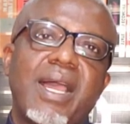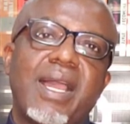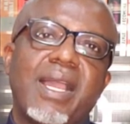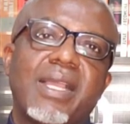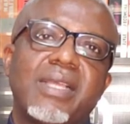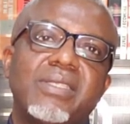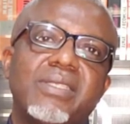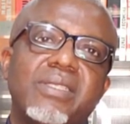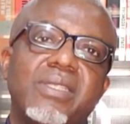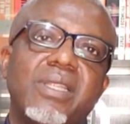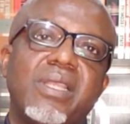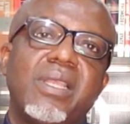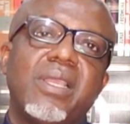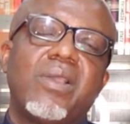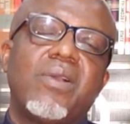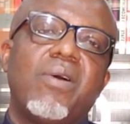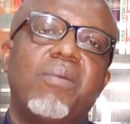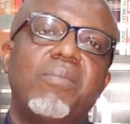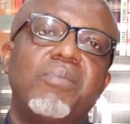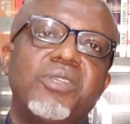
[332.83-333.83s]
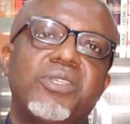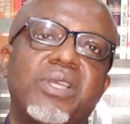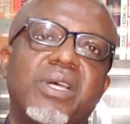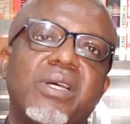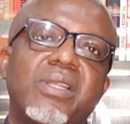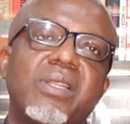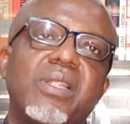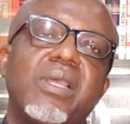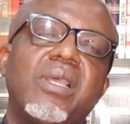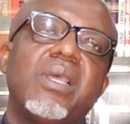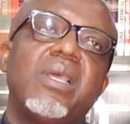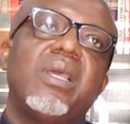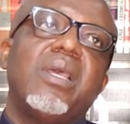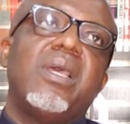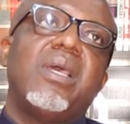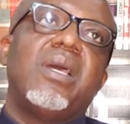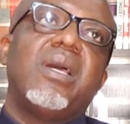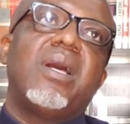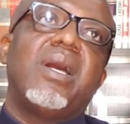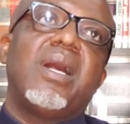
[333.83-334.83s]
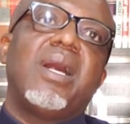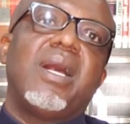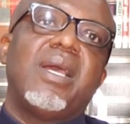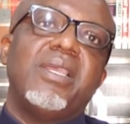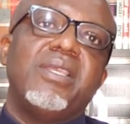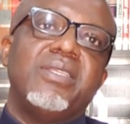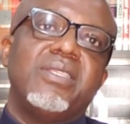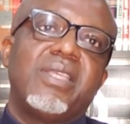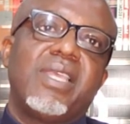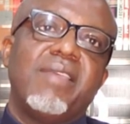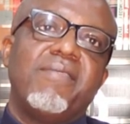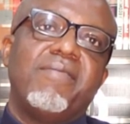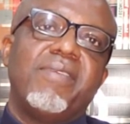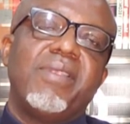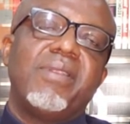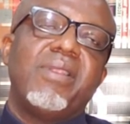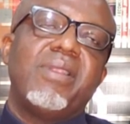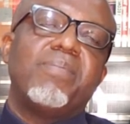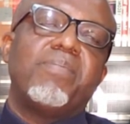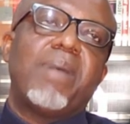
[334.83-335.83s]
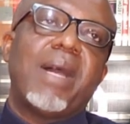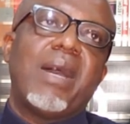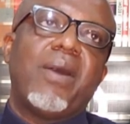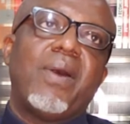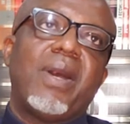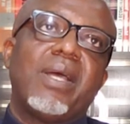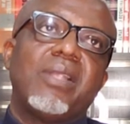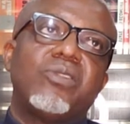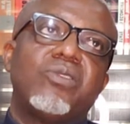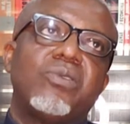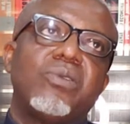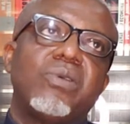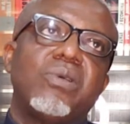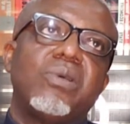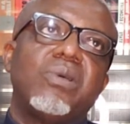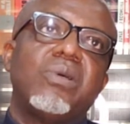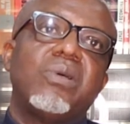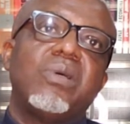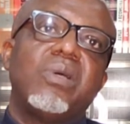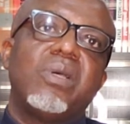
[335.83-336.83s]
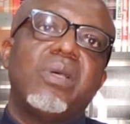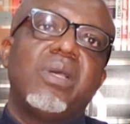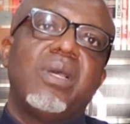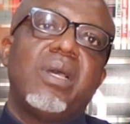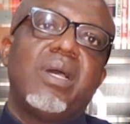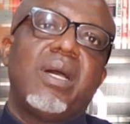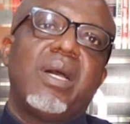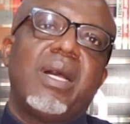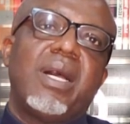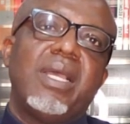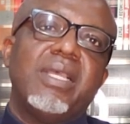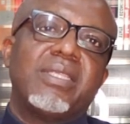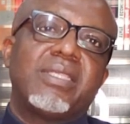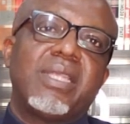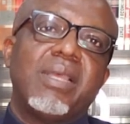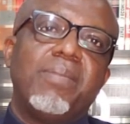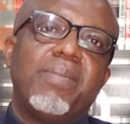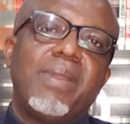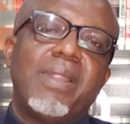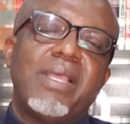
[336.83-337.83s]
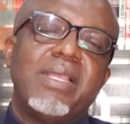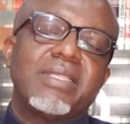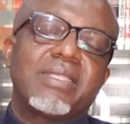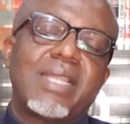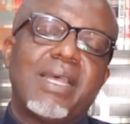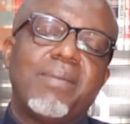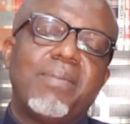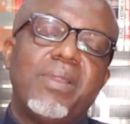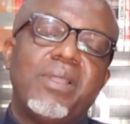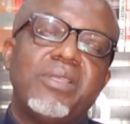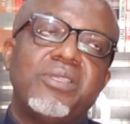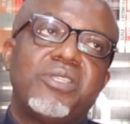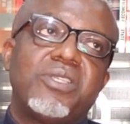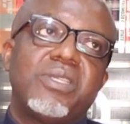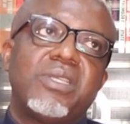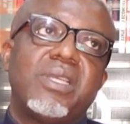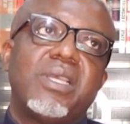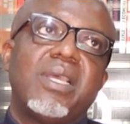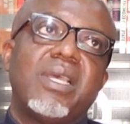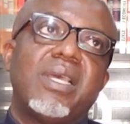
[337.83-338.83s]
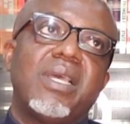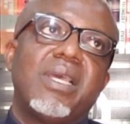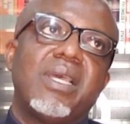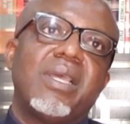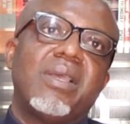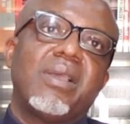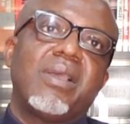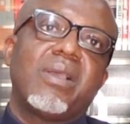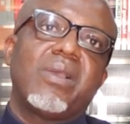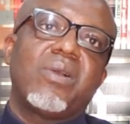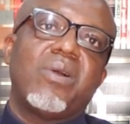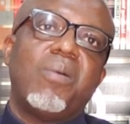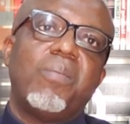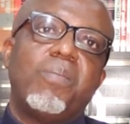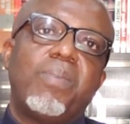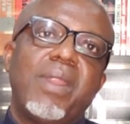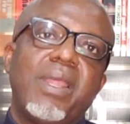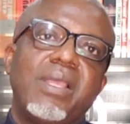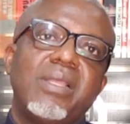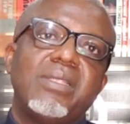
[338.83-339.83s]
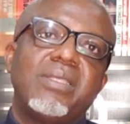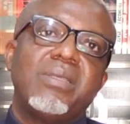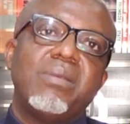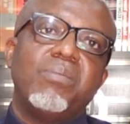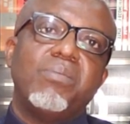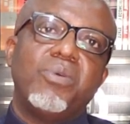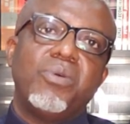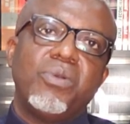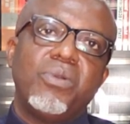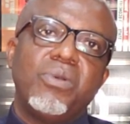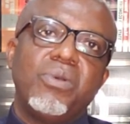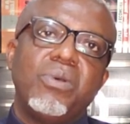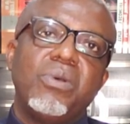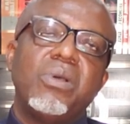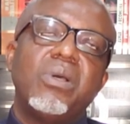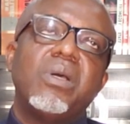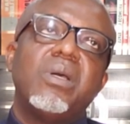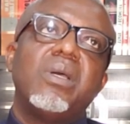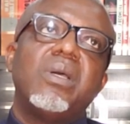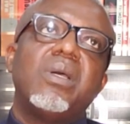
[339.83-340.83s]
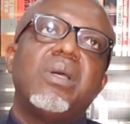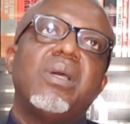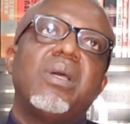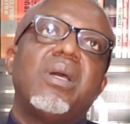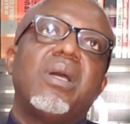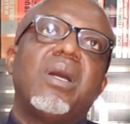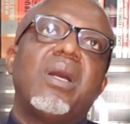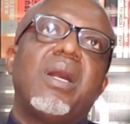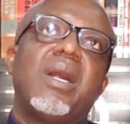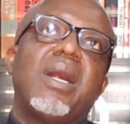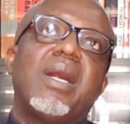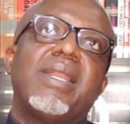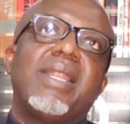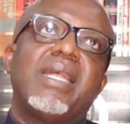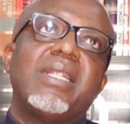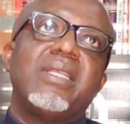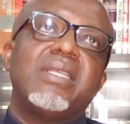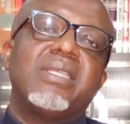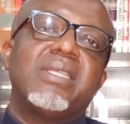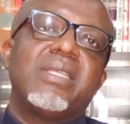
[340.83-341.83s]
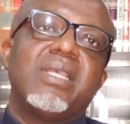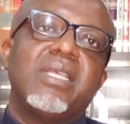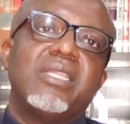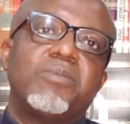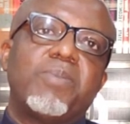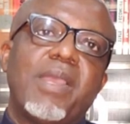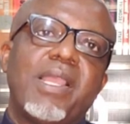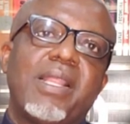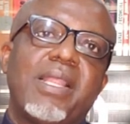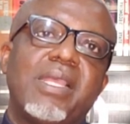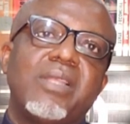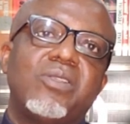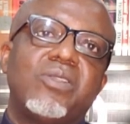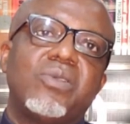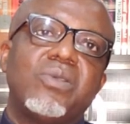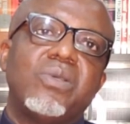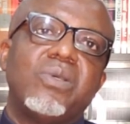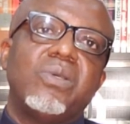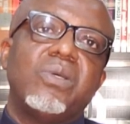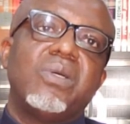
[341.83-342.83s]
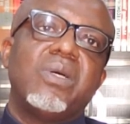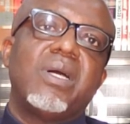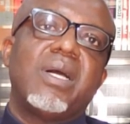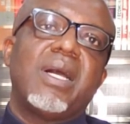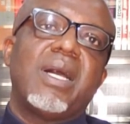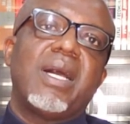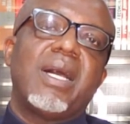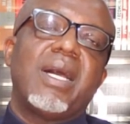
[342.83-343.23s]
Act, the Commission is given power to establish a complaint bureau that is expected to